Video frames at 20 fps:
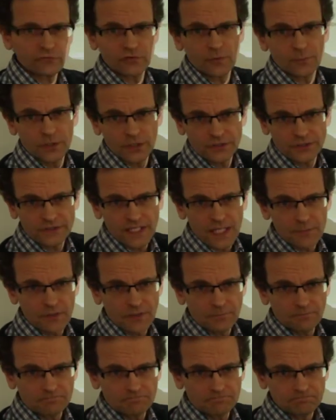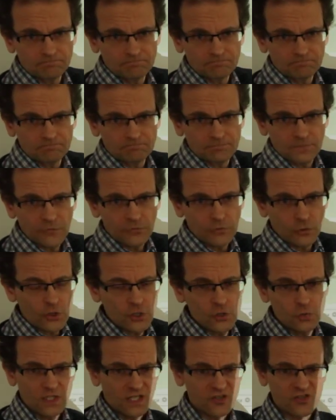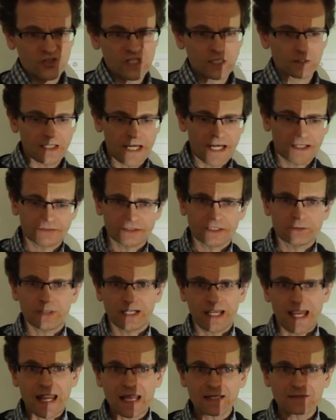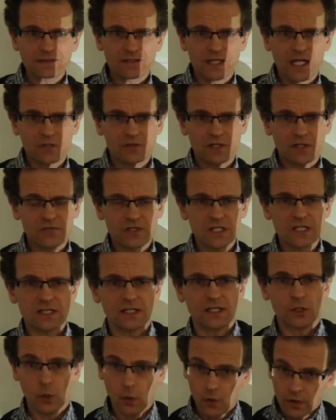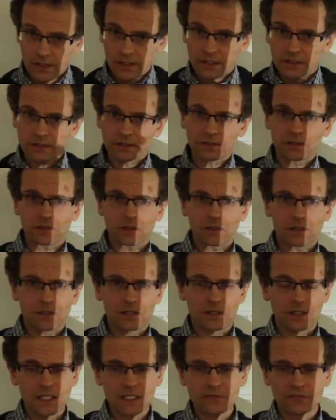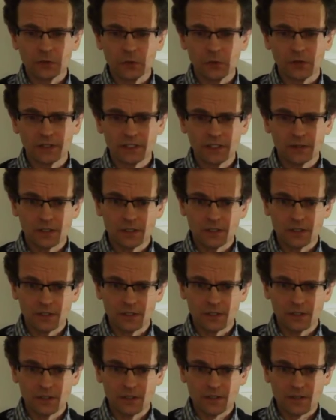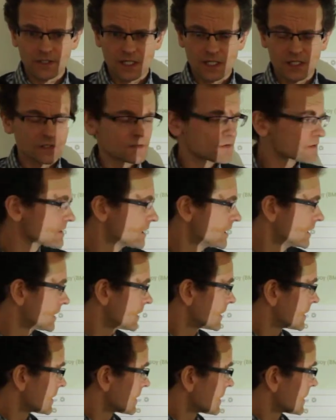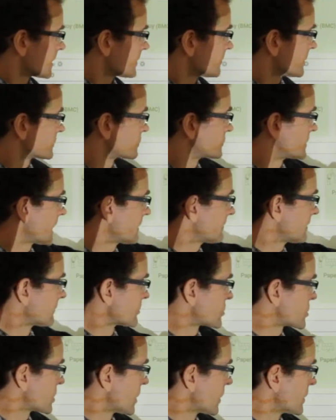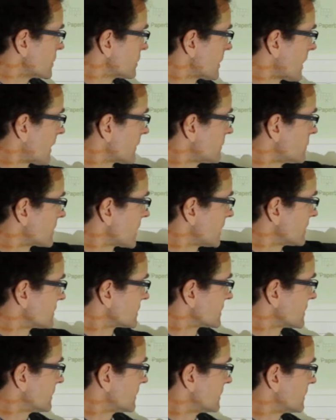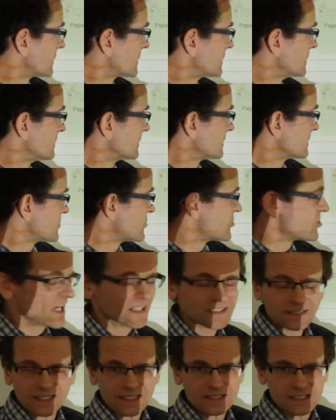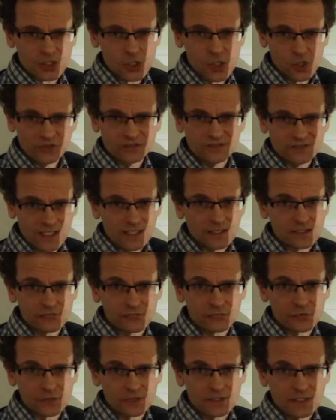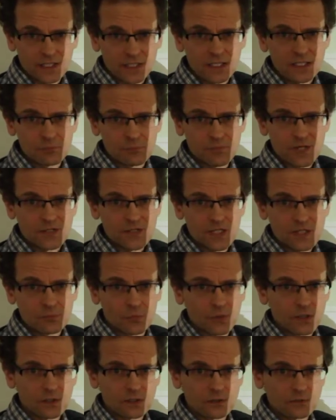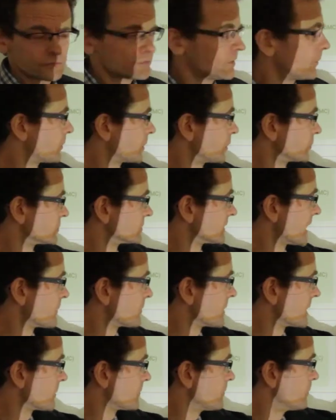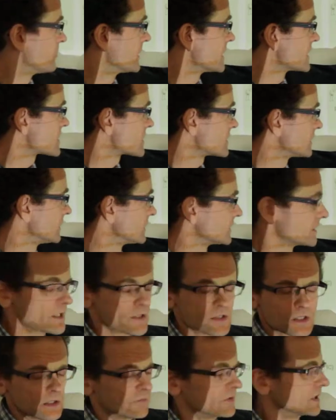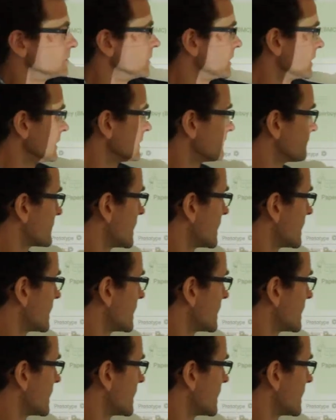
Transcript: for prototyping. Of course, you can still enter it by hand, as we have seen in earlier, even earlier sessions. But today we will show you how you can generate the content for a business model for prototyping based on the discovery model.